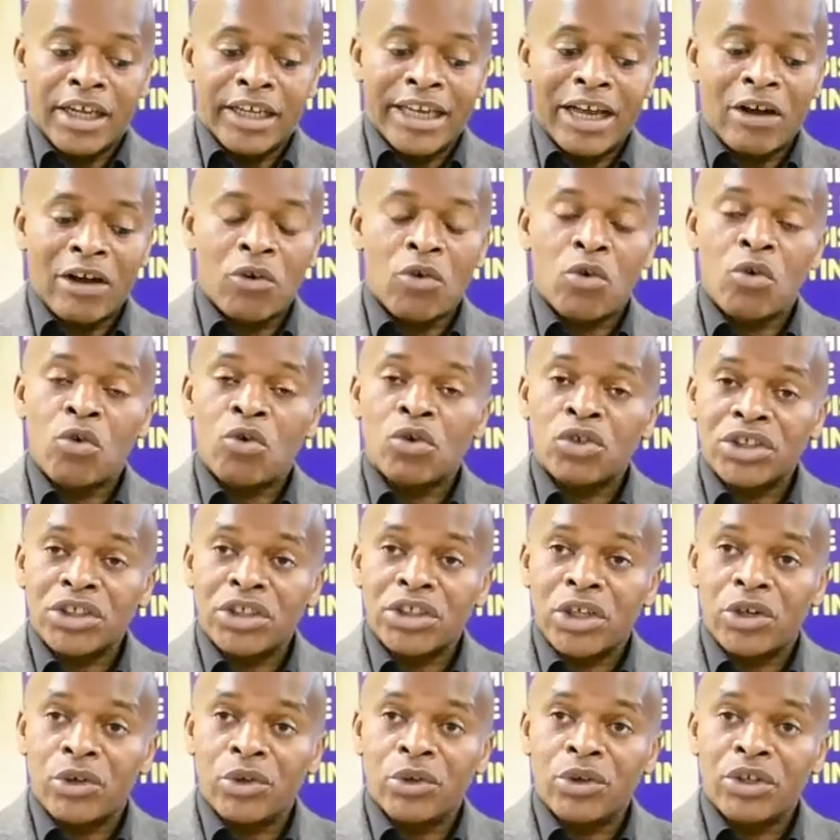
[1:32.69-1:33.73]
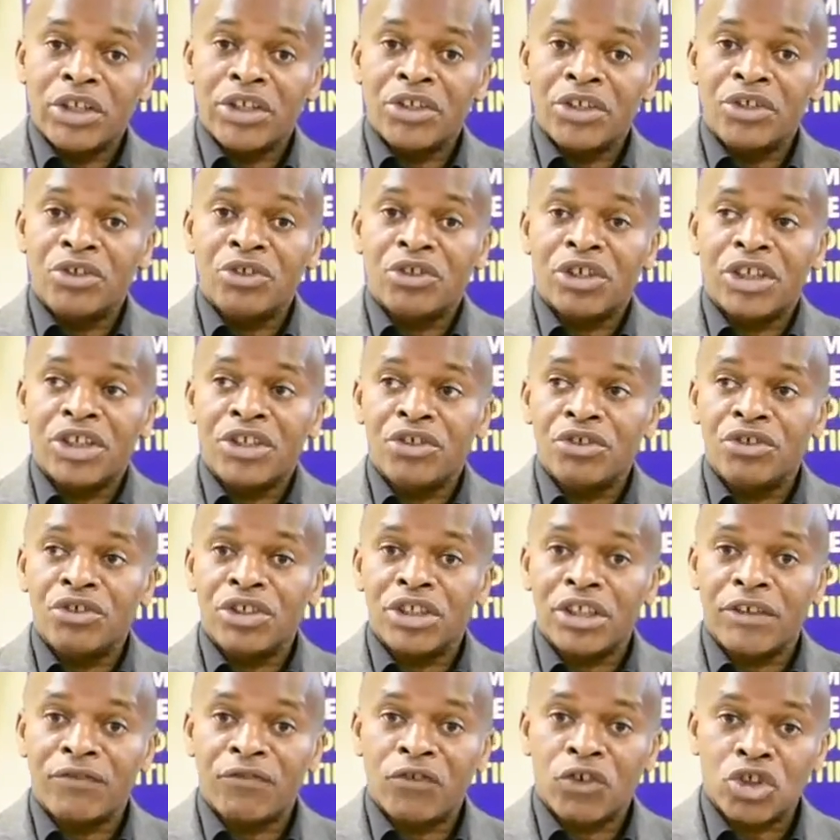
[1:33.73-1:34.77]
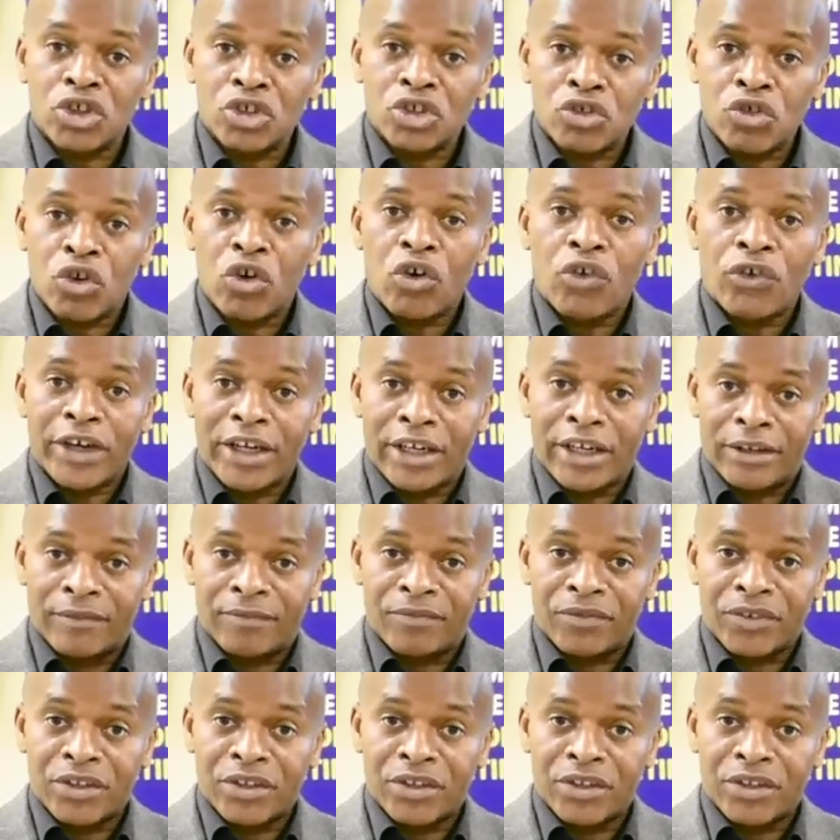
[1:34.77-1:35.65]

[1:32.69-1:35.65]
Now also, you can use it for storing.